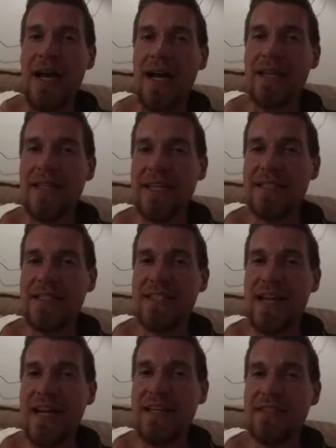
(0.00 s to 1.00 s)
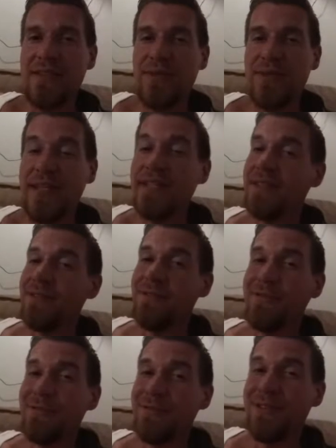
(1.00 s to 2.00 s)
against Titus O'Neil.
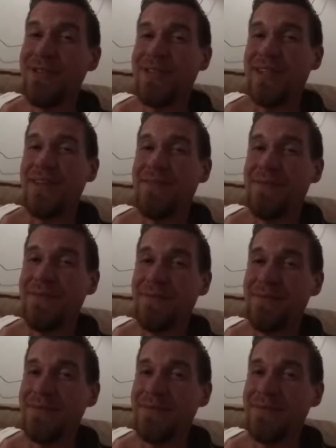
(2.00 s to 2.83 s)
Rusev,